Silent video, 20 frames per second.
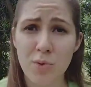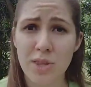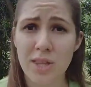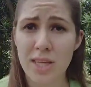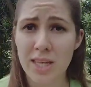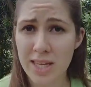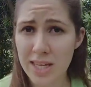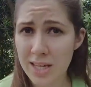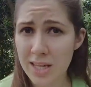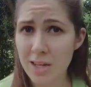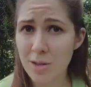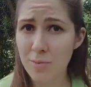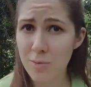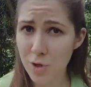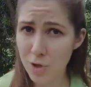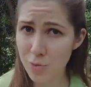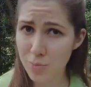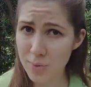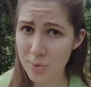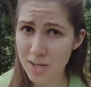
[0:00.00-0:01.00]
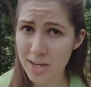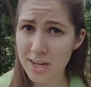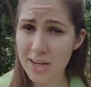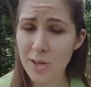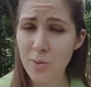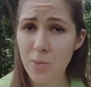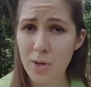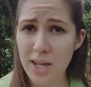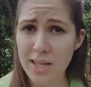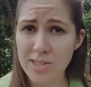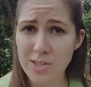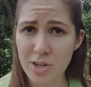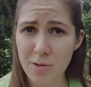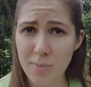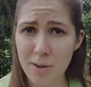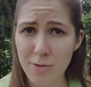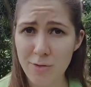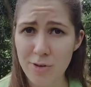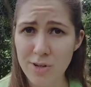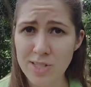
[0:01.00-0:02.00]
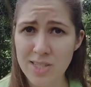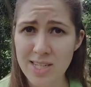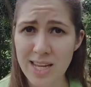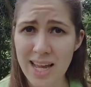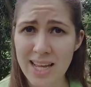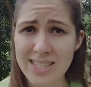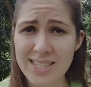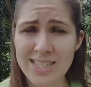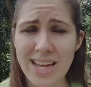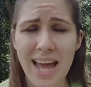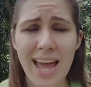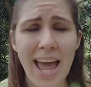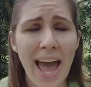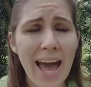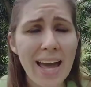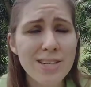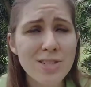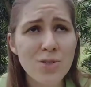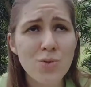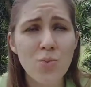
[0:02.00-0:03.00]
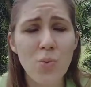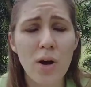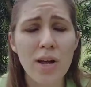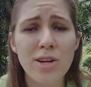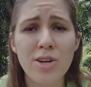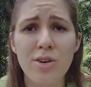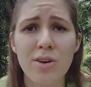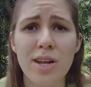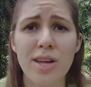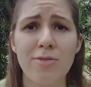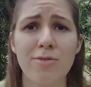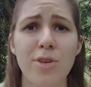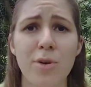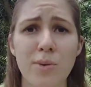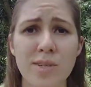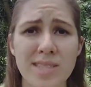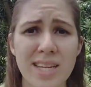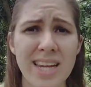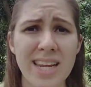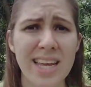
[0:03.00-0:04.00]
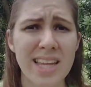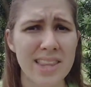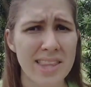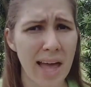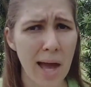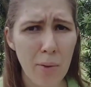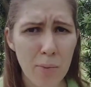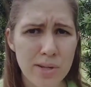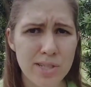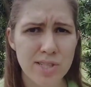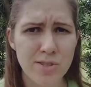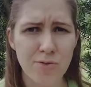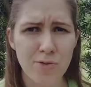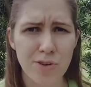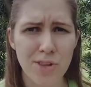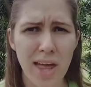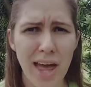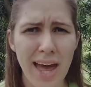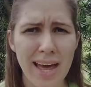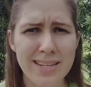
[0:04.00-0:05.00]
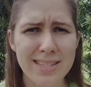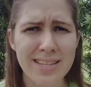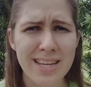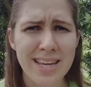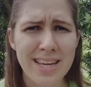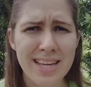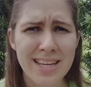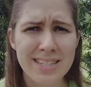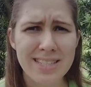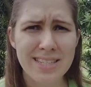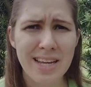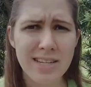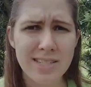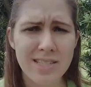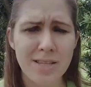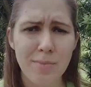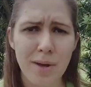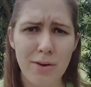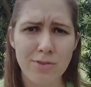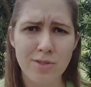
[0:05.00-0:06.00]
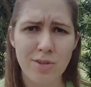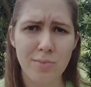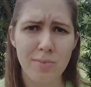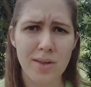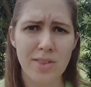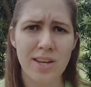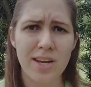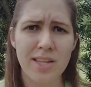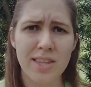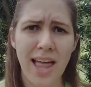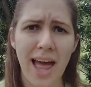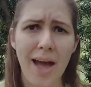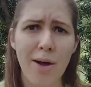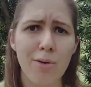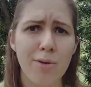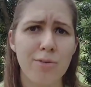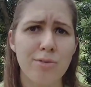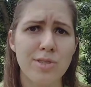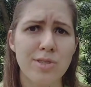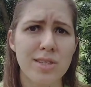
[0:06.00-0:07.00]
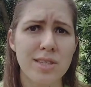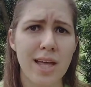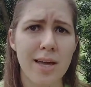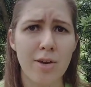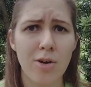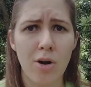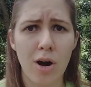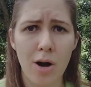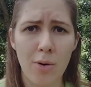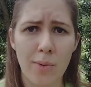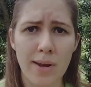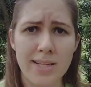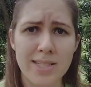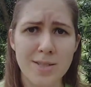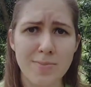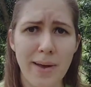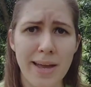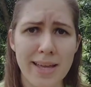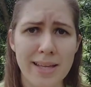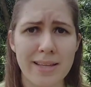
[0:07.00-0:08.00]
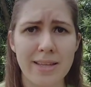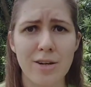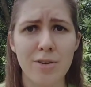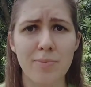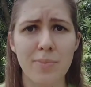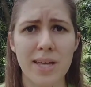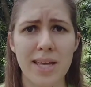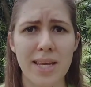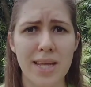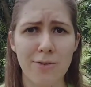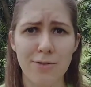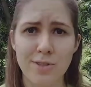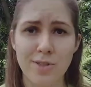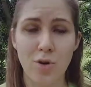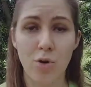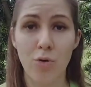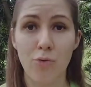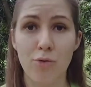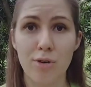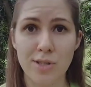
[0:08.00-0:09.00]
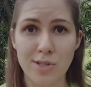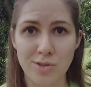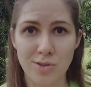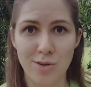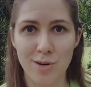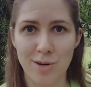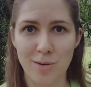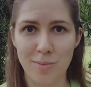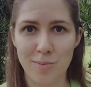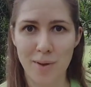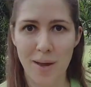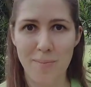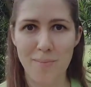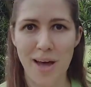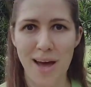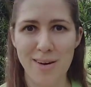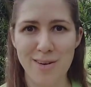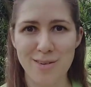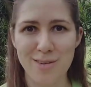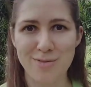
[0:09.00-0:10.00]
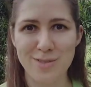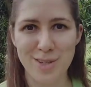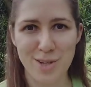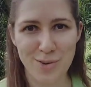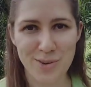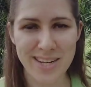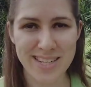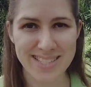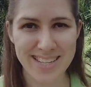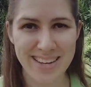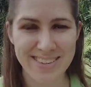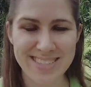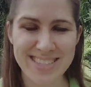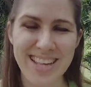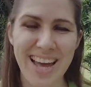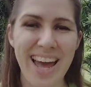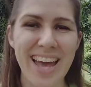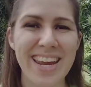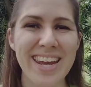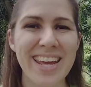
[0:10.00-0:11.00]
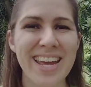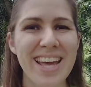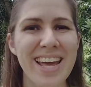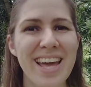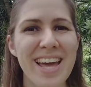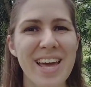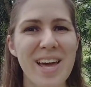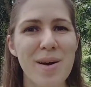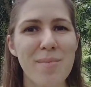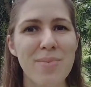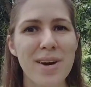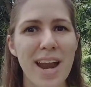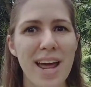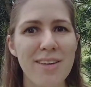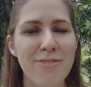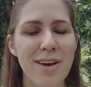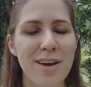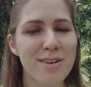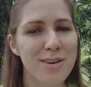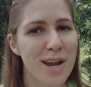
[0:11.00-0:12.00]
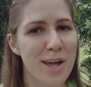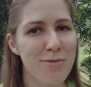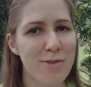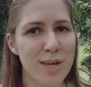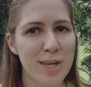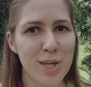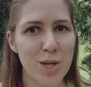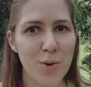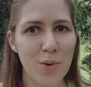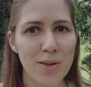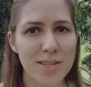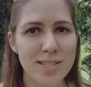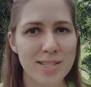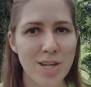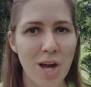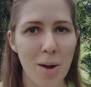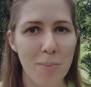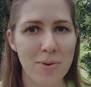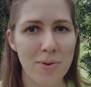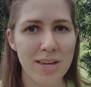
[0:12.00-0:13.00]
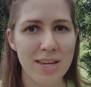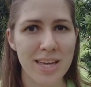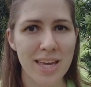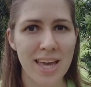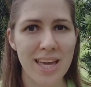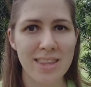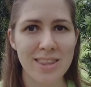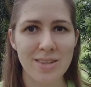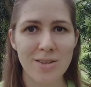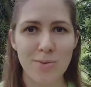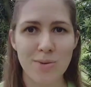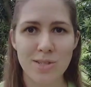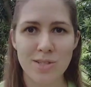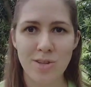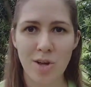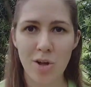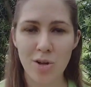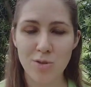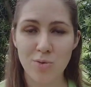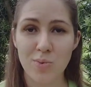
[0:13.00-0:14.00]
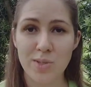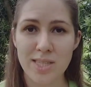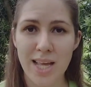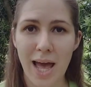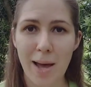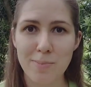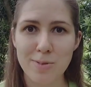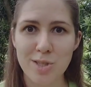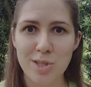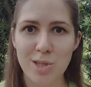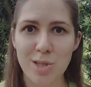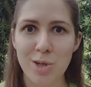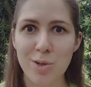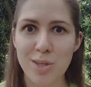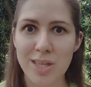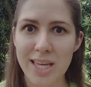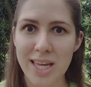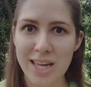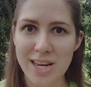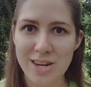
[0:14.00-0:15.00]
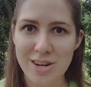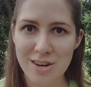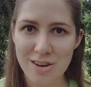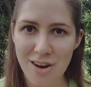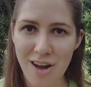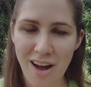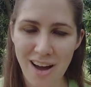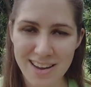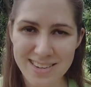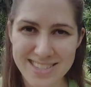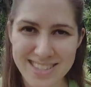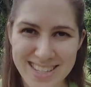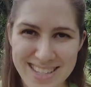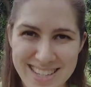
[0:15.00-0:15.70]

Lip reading: with the heat and humidity when I took my first test, I had to wonder if there was any allowance for that. Does the Maffetone method allow you to let your heart rate spike a little bit if it's over a certain amount of degrees outside? But I found an FAQ on this topic, and the result was absolutely not.